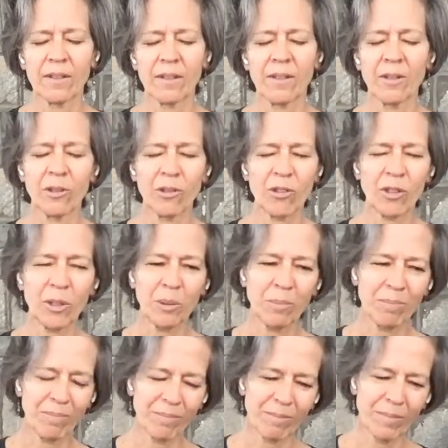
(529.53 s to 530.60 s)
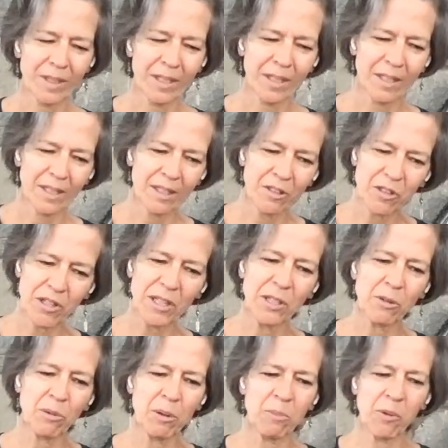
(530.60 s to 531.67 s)
Now, there's a
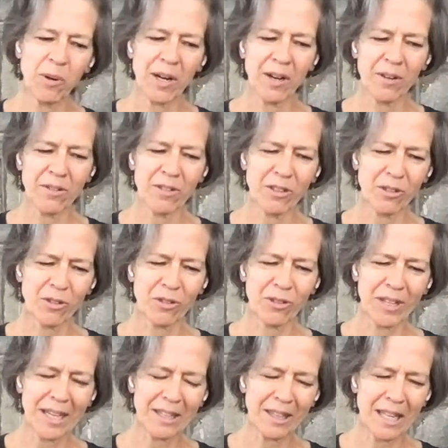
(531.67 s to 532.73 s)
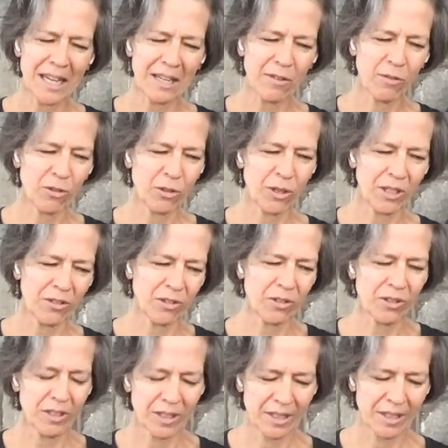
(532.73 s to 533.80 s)
continuum where just that lack of
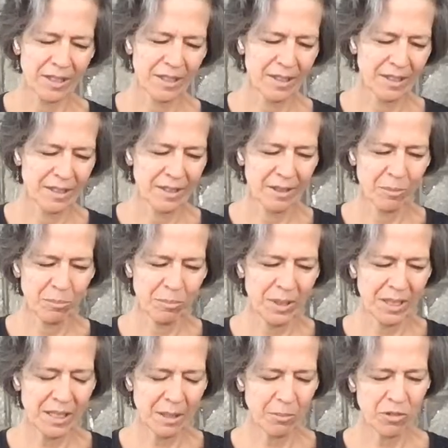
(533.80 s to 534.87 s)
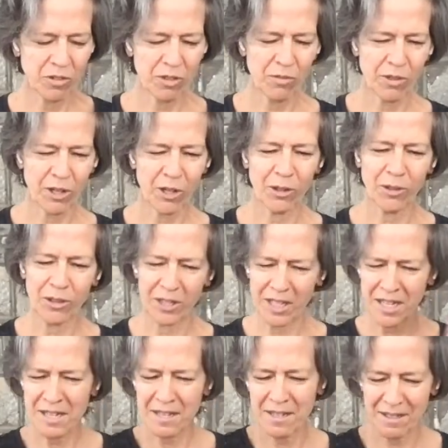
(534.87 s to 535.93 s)
trust becomes difficult, and
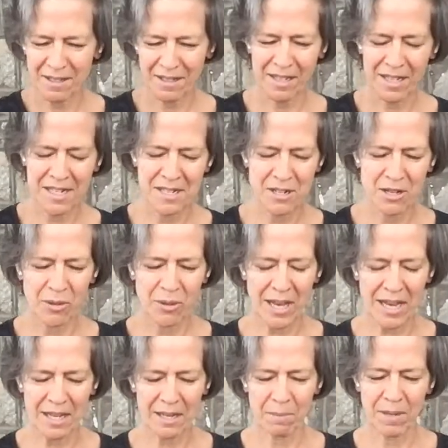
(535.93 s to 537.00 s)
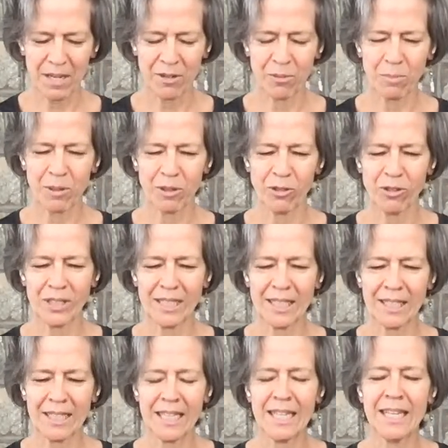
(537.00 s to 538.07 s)
I know that in my own
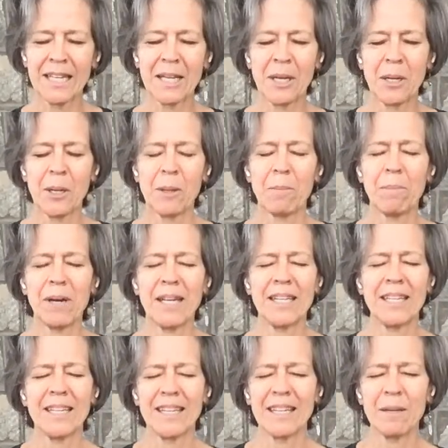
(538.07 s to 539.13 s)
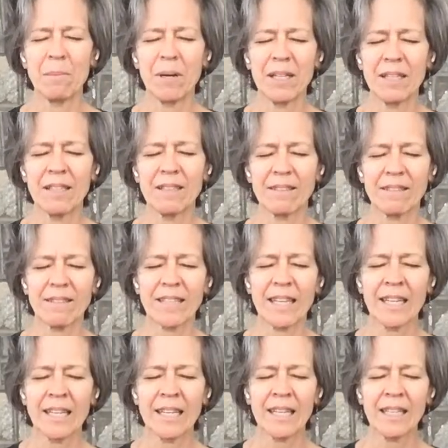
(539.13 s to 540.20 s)
personality, but this
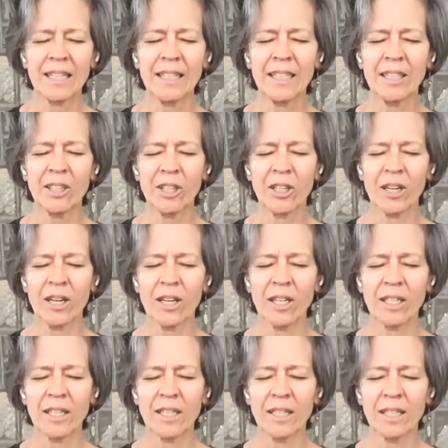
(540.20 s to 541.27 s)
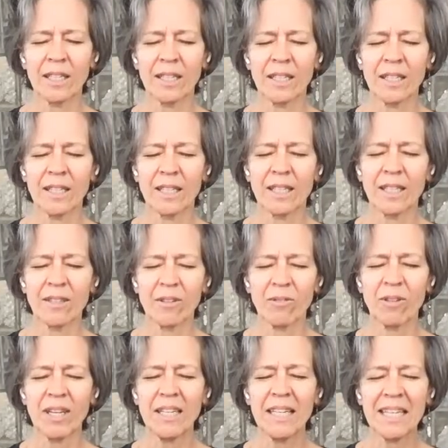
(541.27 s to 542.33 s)
getting clear on
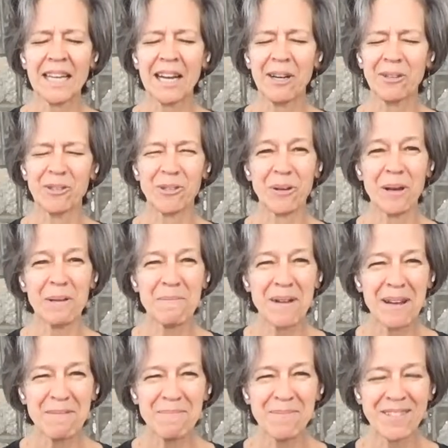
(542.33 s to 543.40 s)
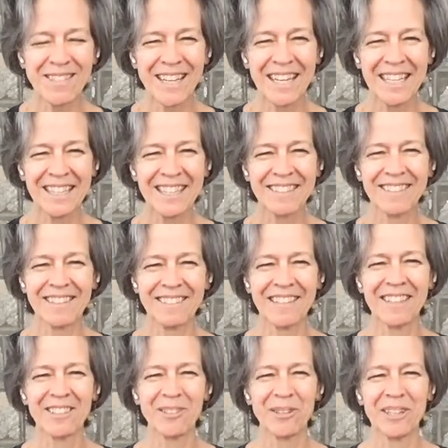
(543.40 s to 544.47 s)
finding out. So I'm setting this as
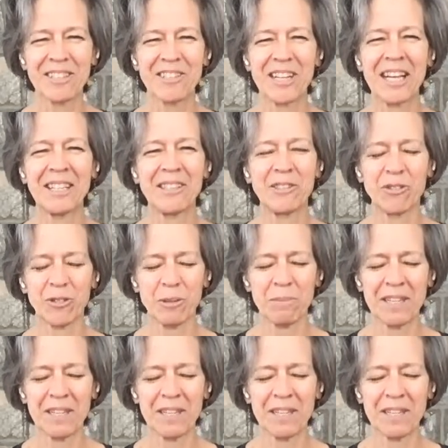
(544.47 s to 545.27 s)
a sort of challenge for